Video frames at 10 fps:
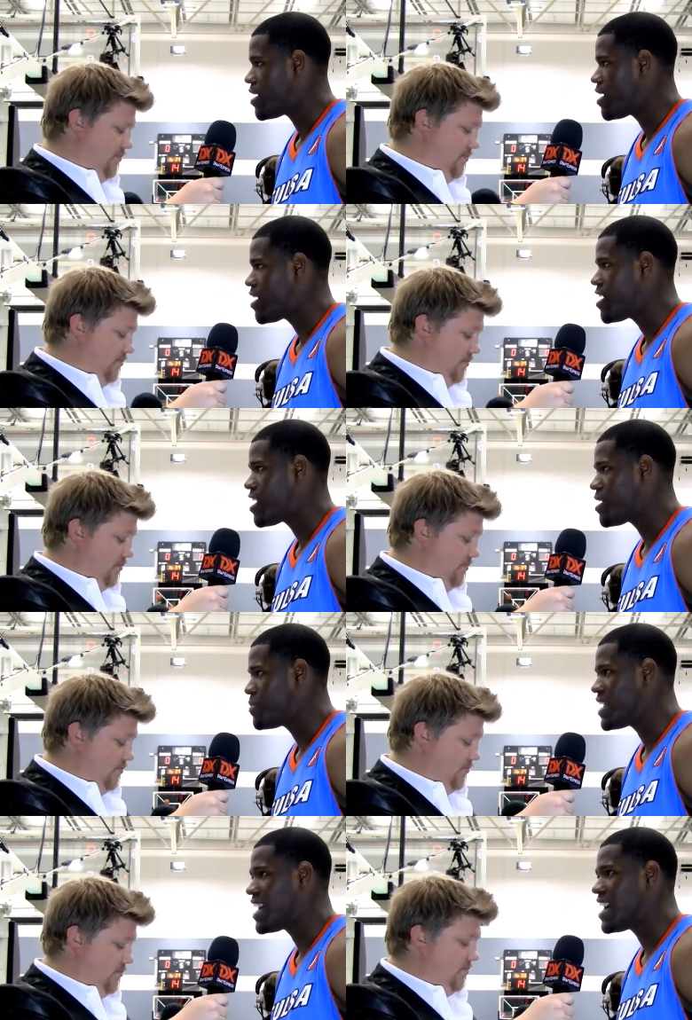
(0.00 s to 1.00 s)

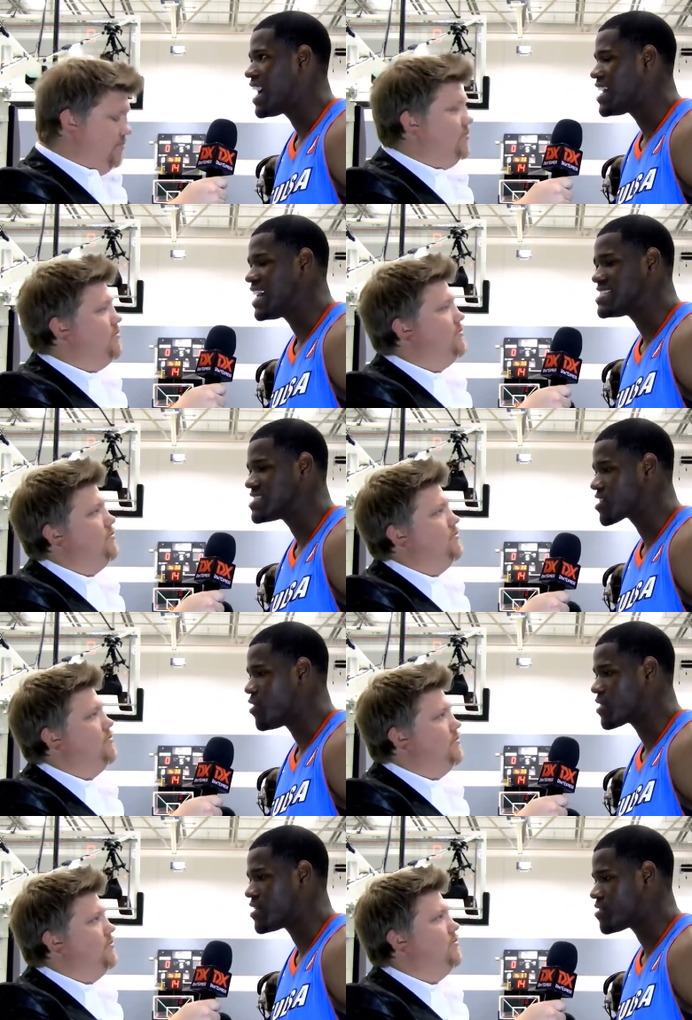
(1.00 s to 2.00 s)
Speaker 1: Yeah, I just
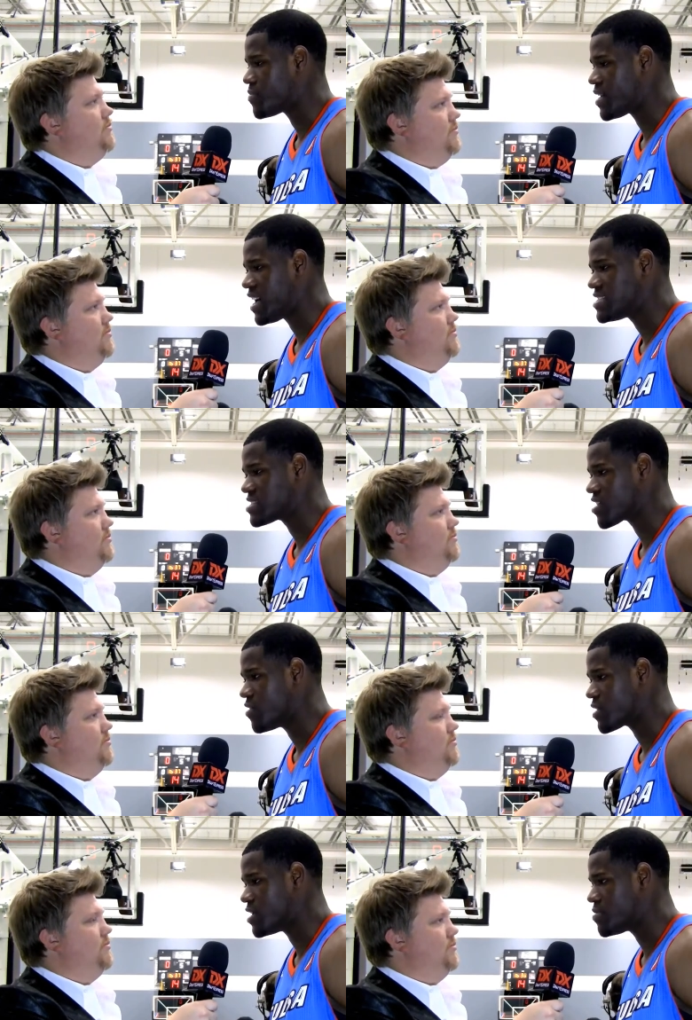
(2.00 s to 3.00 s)
go get them, man. I just
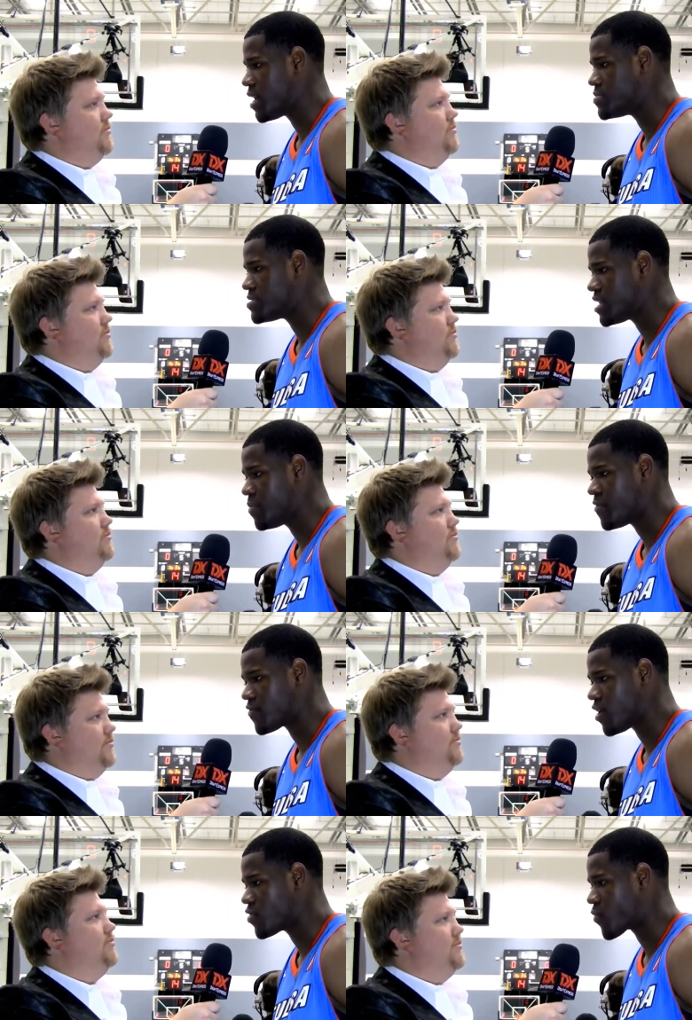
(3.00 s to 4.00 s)
go get them. They be
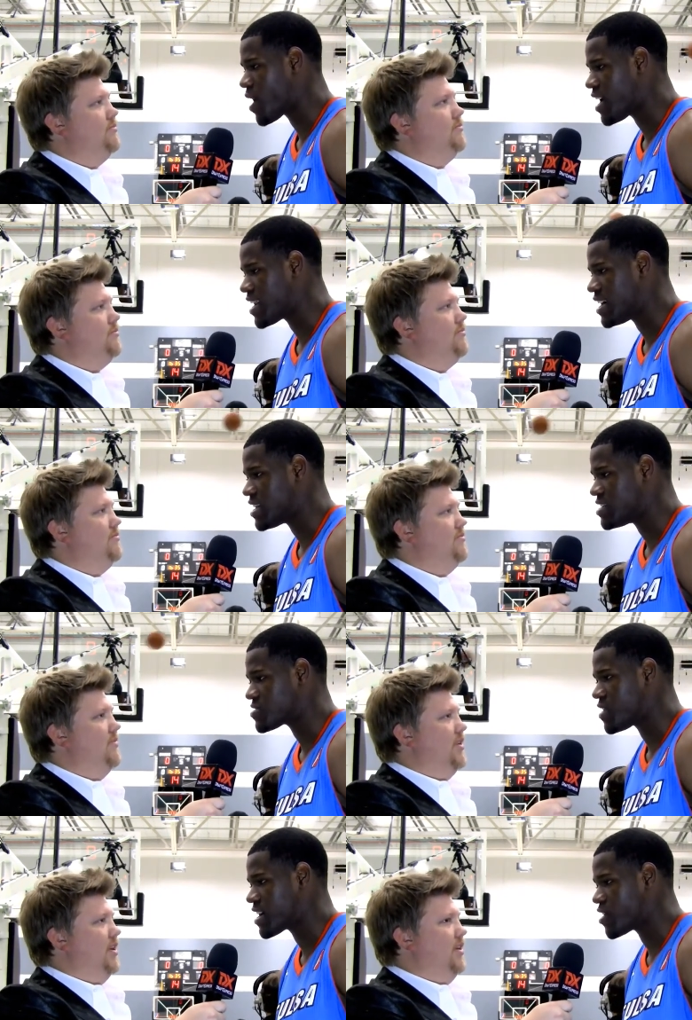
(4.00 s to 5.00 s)
floating around out there,
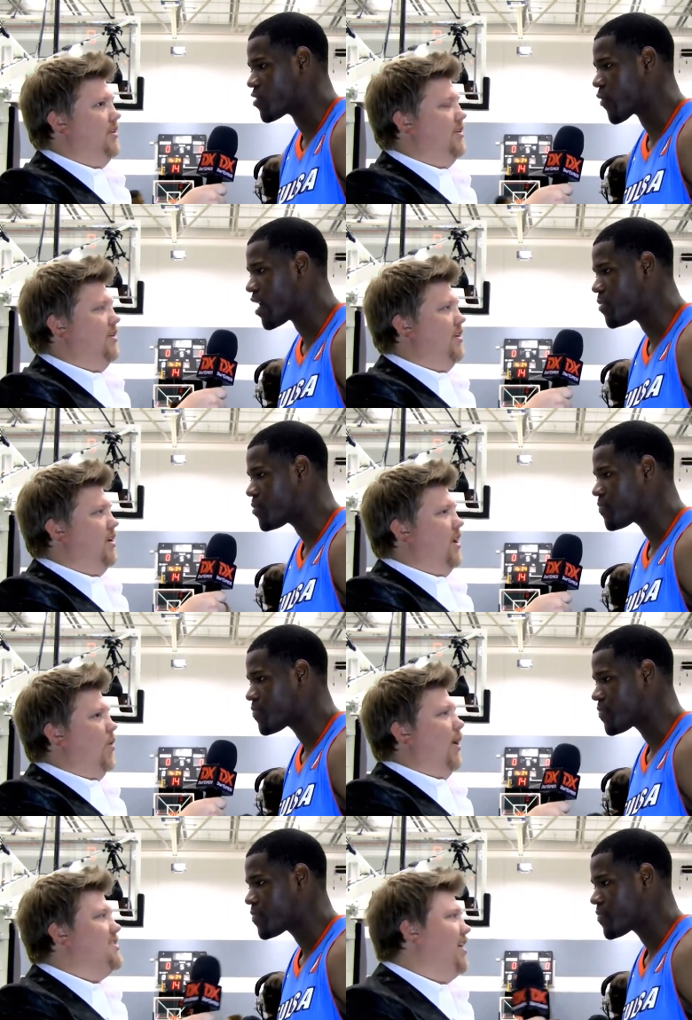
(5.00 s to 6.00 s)
so I go grab them. Well,
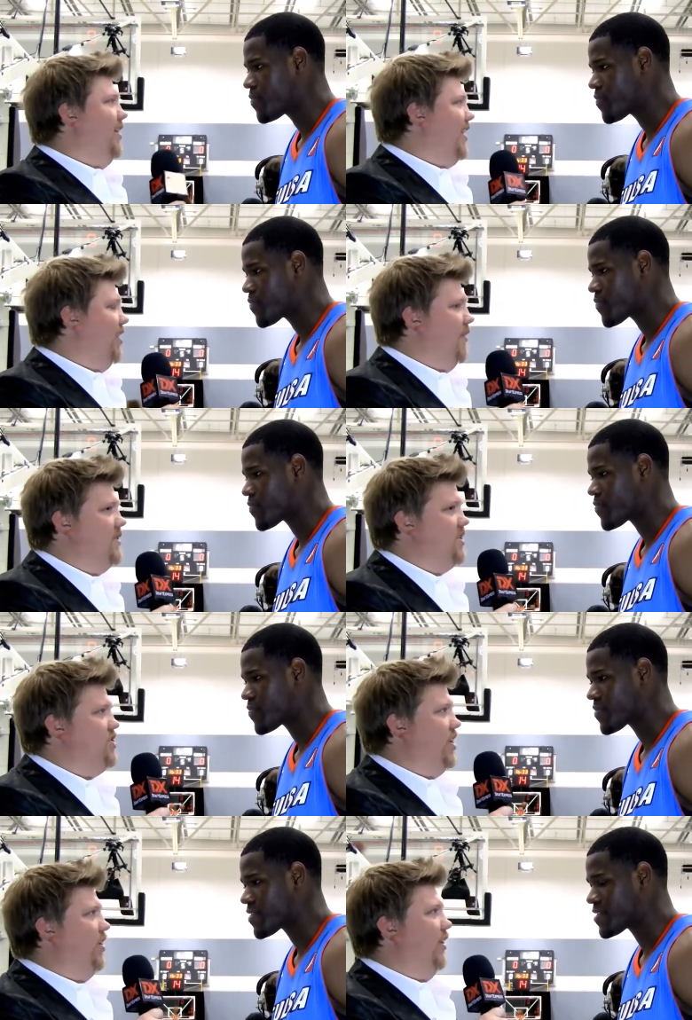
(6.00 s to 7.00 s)
Speaker 2: that's kind of like your offense in
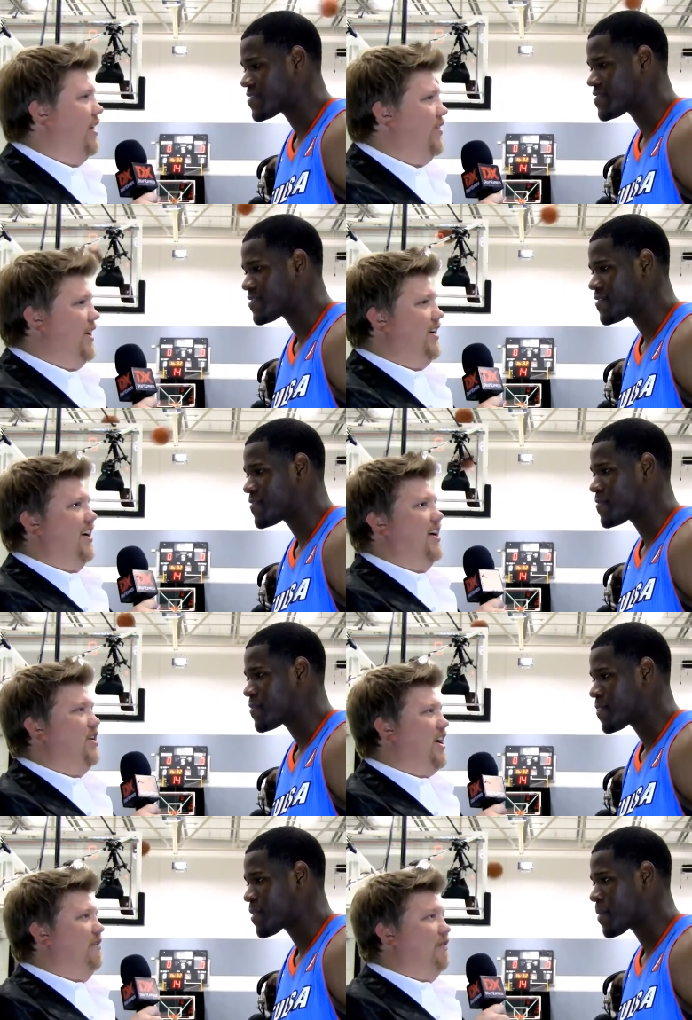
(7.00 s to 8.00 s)
general. I think
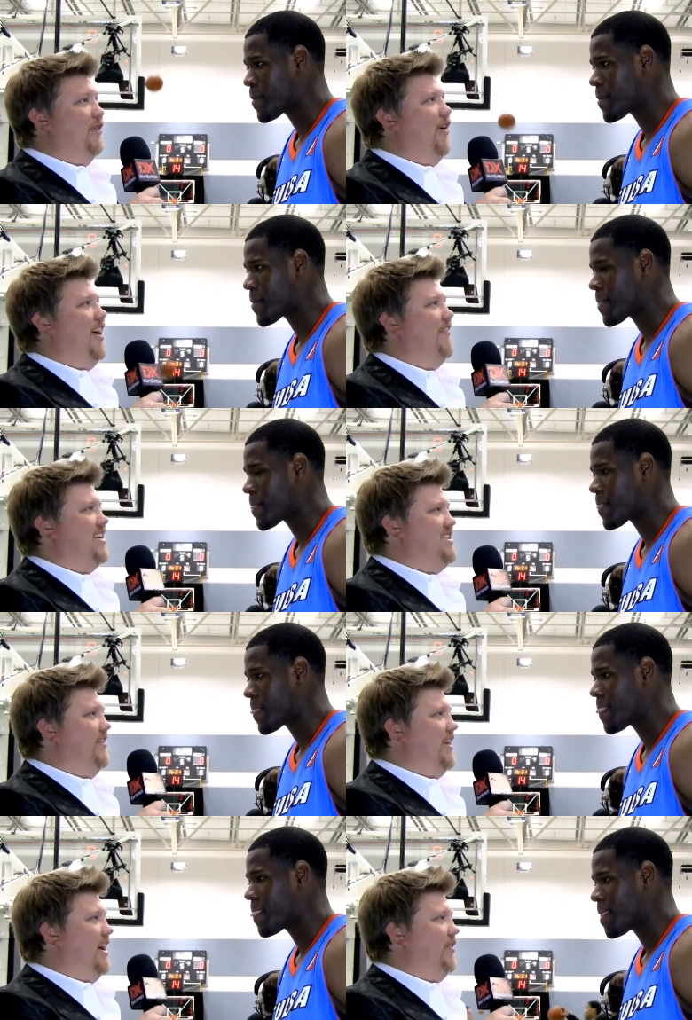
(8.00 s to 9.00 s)
you're kind of a flurry of
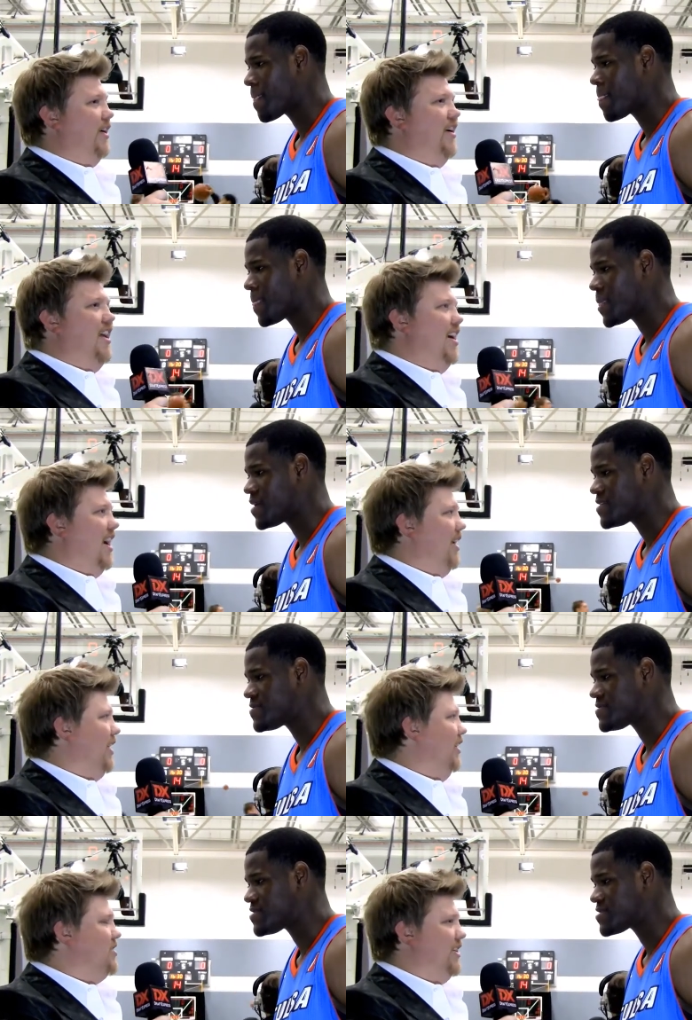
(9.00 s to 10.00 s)
activity out there.
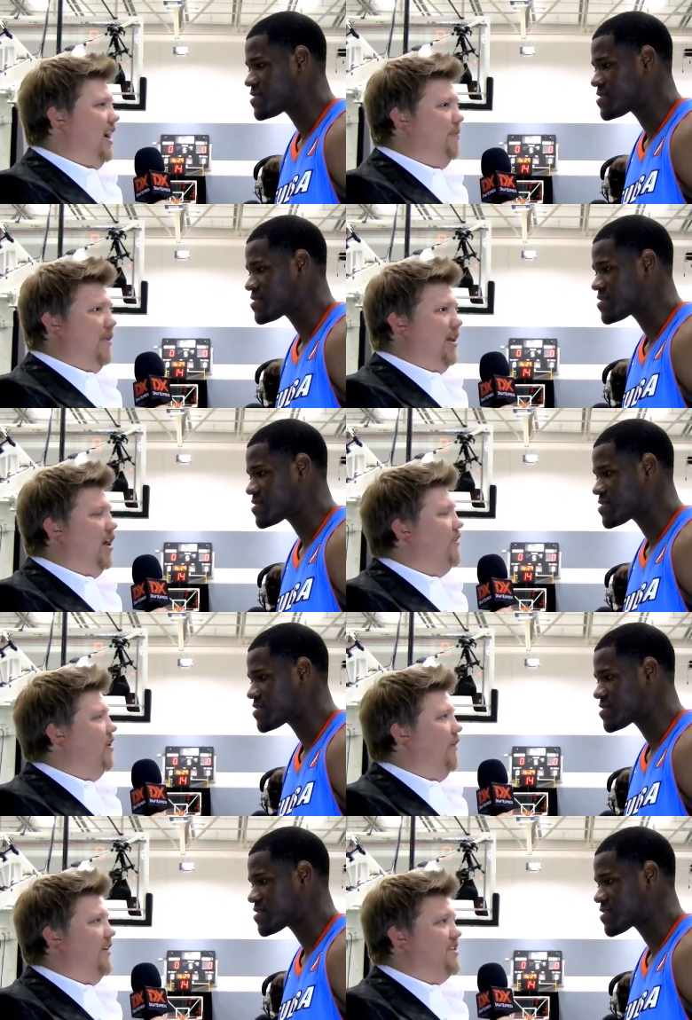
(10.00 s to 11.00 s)
I looked it up. A lot of
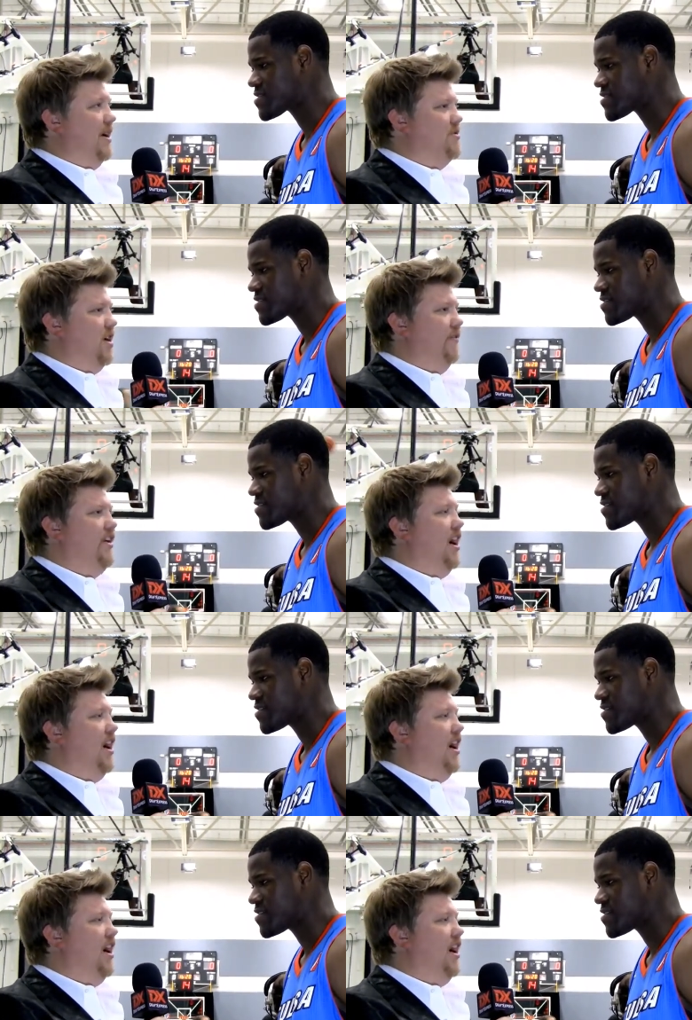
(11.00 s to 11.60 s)
your offense comes off